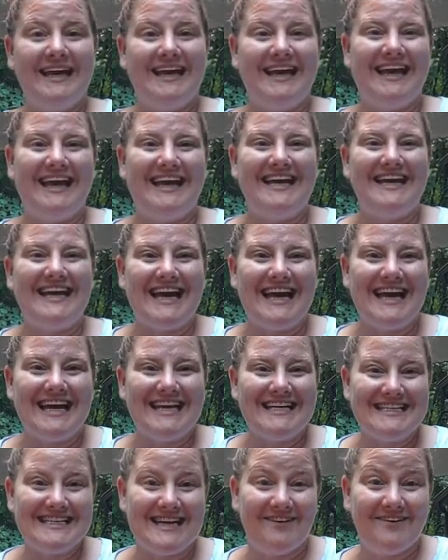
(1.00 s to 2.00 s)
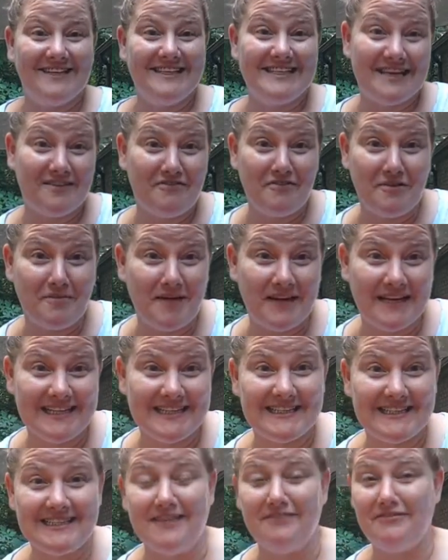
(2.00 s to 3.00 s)
Hey guys, how is everybody
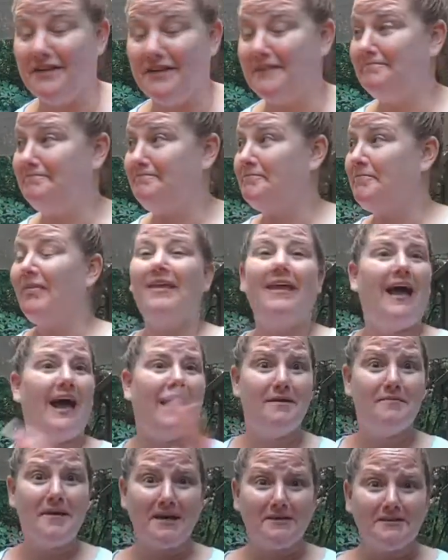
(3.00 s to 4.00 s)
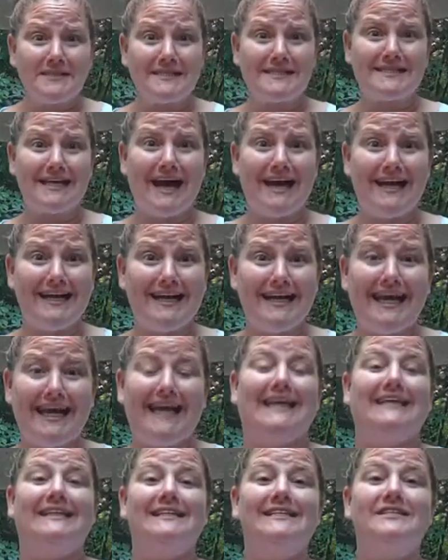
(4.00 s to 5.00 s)
this evening? I am outside
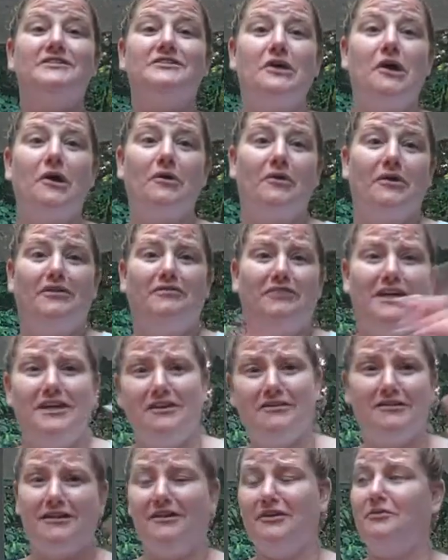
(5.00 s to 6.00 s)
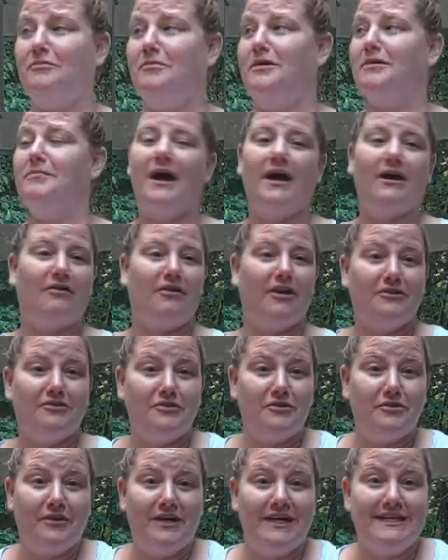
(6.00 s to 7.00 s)
again, so if you hear a little bit of background
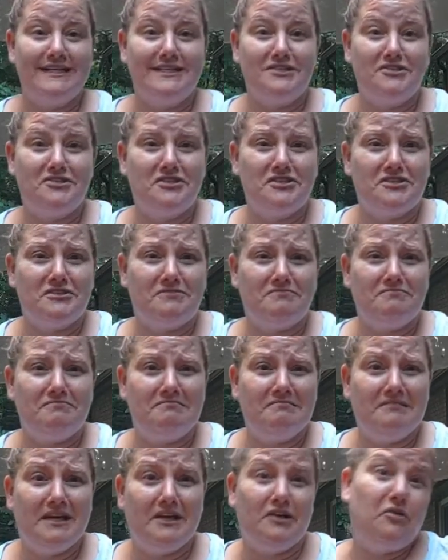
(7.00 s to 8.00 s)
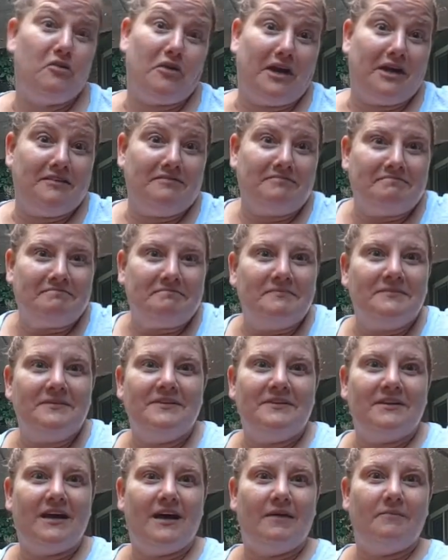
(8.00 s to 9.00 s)
noise, just ignore it,
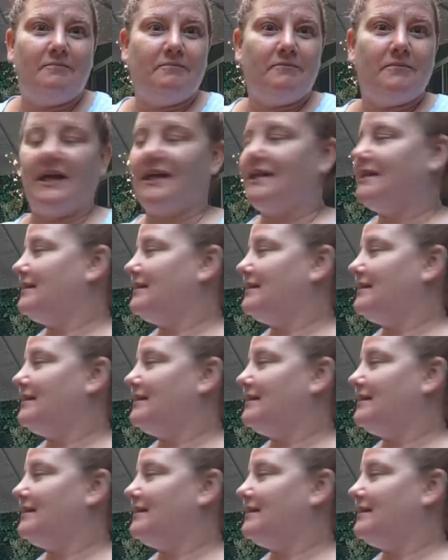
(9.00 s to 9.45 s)
like